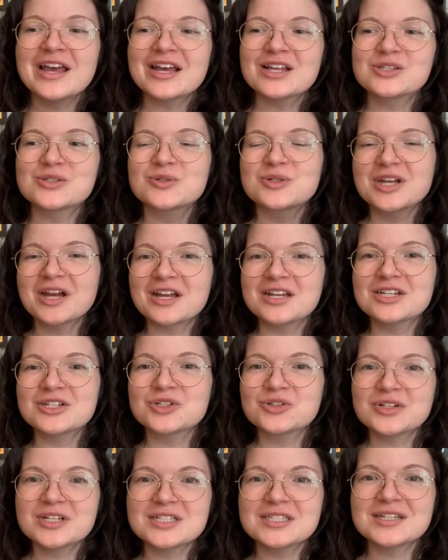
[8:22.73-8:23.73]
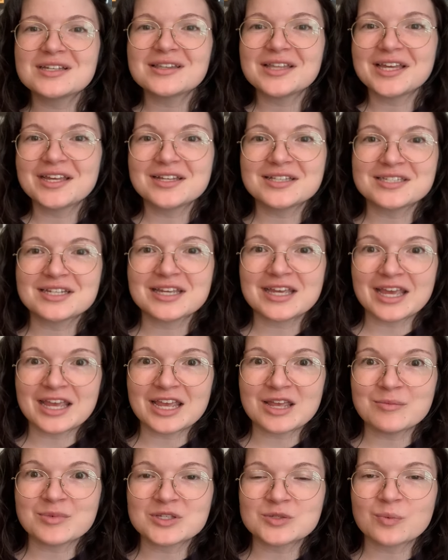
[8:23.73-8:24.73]
And so she kind of treats it like it's a
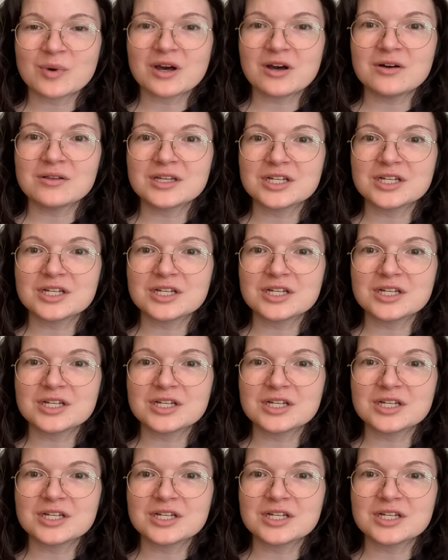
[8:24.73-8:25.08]
game as well.